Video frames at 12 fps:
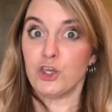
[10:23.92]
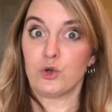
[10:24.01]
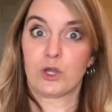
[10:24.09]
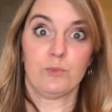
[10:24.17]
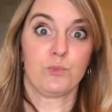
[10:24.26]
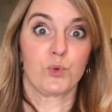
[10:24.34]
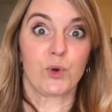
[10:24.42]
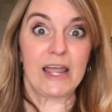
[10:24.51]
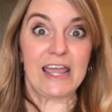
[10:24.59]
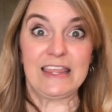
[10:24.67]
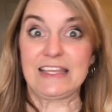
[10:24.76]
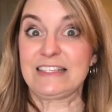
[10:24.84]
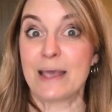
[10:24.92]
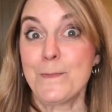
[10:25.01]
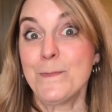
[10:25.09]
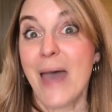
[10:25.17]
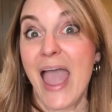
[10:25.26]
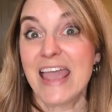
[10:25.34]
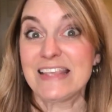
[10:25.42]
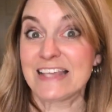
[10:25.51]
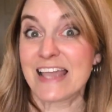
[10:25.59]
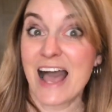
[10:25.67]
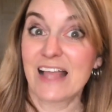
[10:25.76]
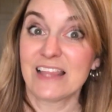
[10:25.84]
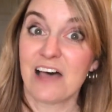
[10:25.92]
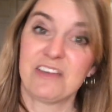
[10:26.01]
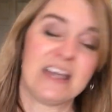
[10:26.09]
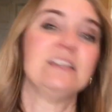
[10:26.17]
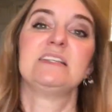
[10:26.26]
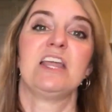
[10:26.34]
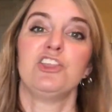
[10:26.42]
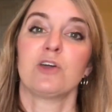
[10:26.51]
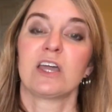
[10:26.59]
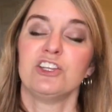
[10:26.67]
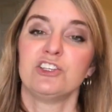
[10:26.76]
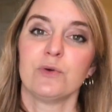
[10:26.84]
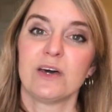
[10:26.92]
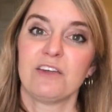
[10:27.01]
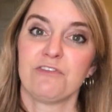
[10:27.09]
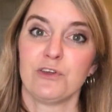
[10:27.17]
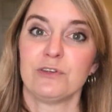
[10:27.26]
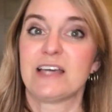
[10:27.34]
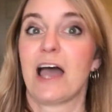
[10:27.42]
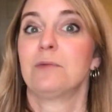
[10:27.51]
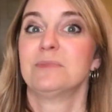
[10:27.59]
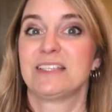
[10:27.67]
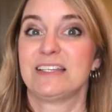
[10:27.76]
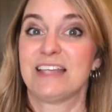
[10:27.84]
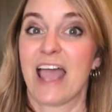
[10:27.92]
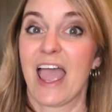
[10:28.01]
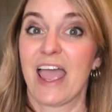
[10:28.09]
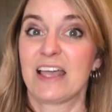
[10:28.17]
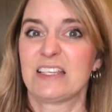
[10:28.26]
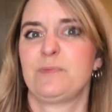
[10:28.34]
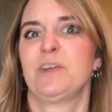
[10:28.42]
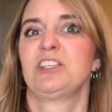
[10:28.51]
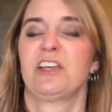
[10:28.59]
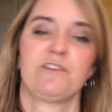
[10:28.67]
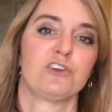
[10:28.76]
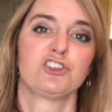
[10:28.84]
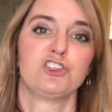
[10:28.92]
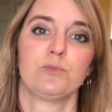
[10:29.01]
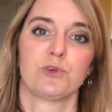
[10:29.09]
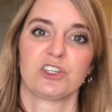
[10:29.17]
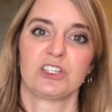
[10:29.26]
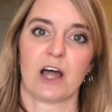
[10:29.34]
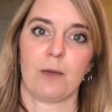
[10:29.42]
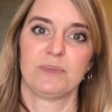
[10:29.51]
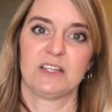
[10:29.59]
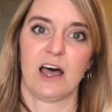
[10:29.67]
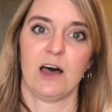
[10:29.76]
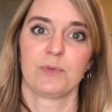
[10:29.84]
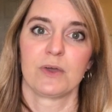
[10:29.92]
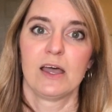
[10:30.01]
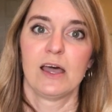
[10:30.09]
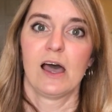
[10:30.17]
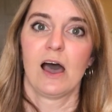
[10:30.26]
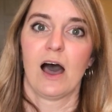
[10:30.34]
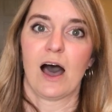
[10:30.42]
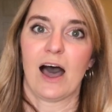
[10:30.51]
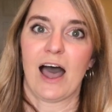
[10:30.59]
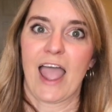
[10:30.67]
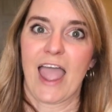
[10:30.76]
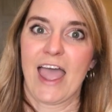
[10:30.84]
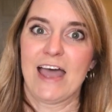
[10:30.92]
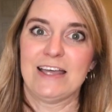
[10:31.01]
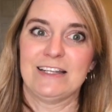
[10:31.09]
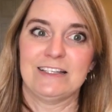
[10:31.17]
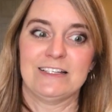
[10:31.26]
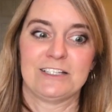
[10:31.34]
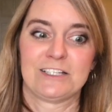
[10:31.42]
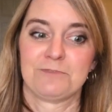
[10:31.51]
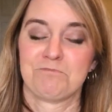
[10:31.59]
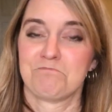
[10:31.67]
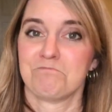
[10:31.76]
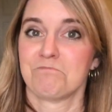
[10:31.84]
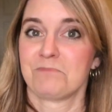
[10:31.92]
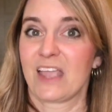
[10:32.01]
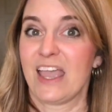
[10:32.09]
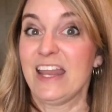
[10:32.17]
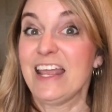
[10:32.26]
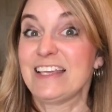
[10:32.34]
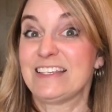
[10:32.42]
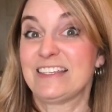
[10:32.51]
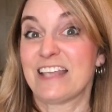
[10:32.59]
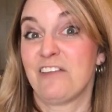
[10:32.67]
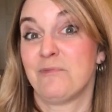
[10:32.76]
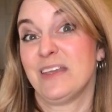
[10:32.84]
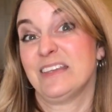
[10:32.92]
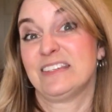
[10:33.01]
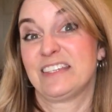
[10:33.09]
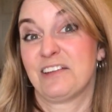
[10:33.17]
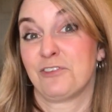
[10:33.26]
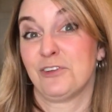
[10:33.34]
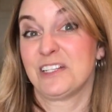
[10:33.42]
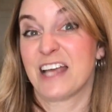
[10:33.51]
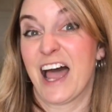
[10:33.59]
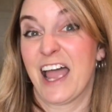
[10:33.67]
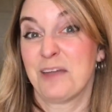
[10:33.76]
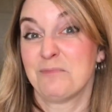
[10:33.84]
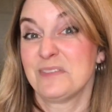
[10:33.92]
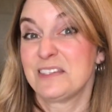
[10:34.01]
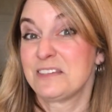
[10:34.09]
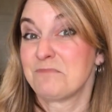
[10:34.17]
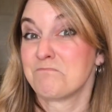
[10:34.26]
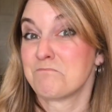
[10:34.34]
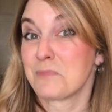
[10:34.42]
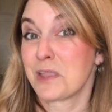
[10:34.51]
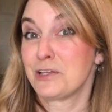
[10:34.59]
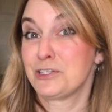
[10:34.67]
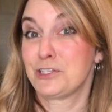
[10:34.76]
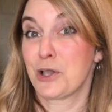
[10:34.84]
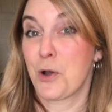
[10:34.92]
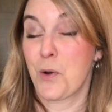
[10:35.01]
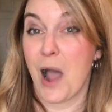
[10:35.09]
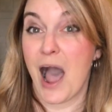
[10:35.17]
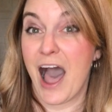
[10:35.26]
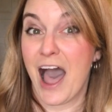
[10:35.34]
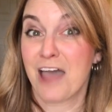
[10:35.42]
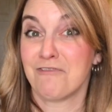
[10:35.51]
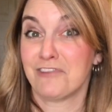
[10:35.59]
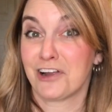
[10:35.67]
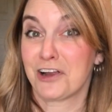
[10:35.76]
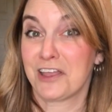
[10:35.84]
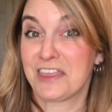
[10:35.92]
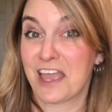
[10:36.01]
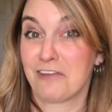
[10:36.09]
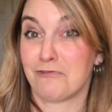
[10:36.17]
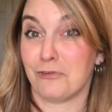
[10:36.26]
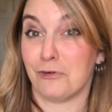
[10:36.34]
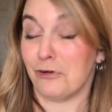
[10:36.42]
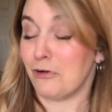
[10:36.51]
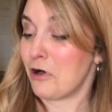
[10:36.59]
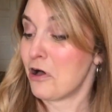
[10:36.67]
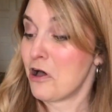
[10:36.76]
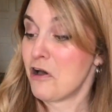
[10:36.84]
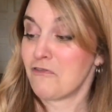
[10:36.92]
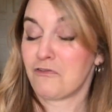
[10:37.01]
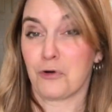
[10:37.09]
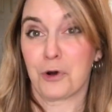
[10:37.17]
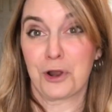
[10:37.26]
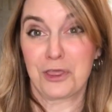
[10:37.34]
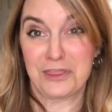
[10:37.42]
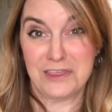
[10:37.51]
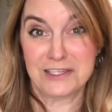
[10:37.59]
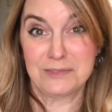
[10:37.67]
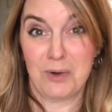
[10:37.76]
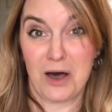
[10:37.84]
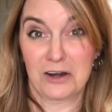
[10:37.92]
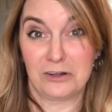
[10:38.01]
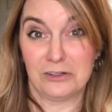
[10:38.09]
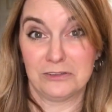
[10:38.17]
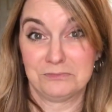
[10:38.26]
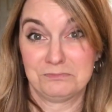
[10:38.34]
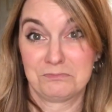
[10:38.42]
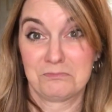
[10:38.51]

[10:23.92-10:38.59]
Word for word: you can breathe. It's amazing. I love it. And you can do it a few times a day, especially if you're super stopped up. And it has saved me several times. So I'm very thankful for this bottle.